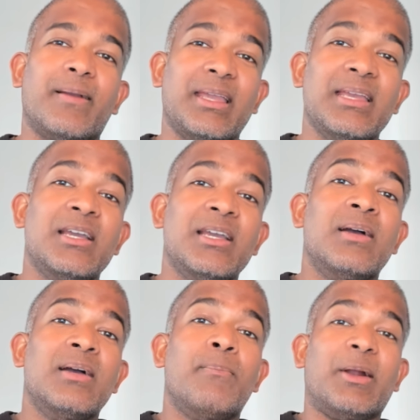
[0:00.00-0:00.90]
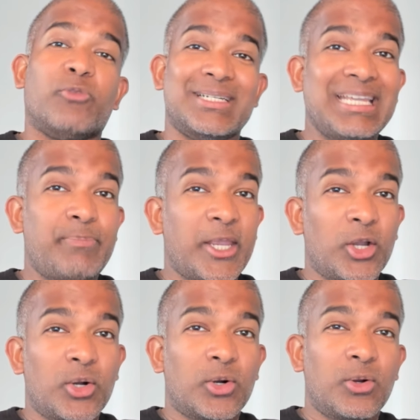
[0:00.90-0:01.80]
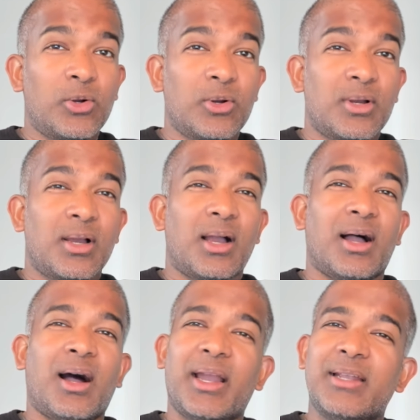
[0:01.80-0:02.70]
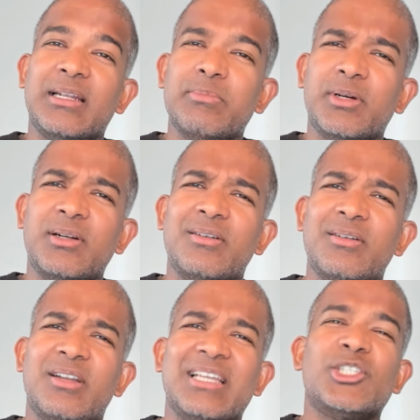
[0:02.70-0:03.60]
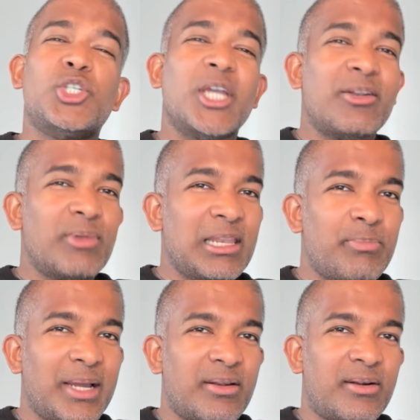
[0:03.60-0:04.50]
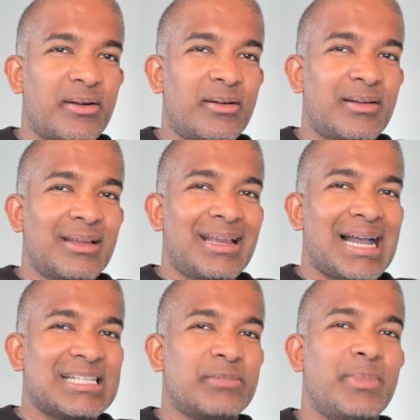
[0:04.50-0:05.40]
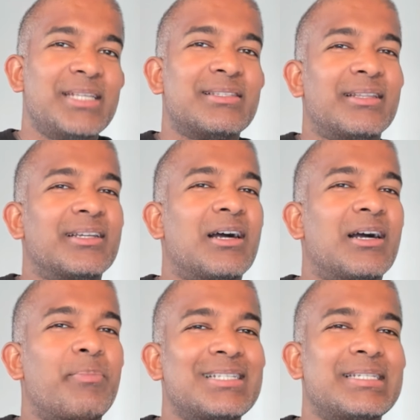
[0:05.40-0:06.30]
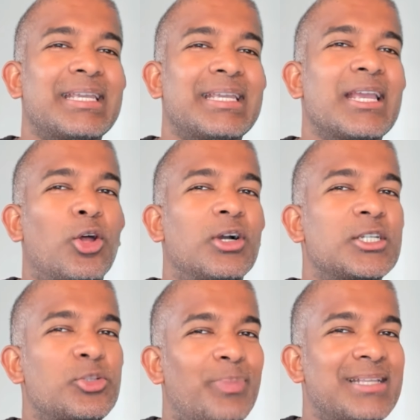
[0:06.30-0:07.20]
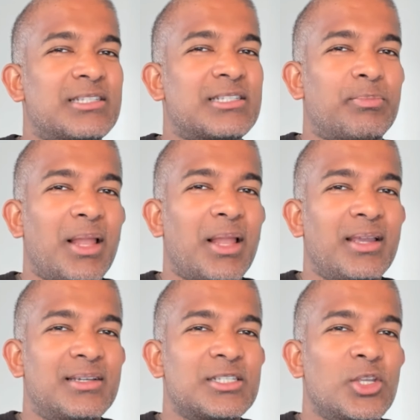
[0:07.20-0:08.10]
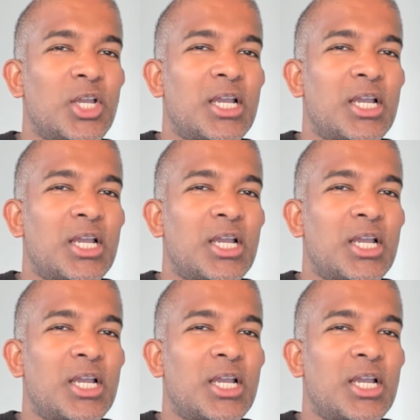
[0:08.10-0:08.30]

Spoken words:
Okay, but for DPO, a higher number is generally better, as it means that the company is taking longer to pay its suppliers,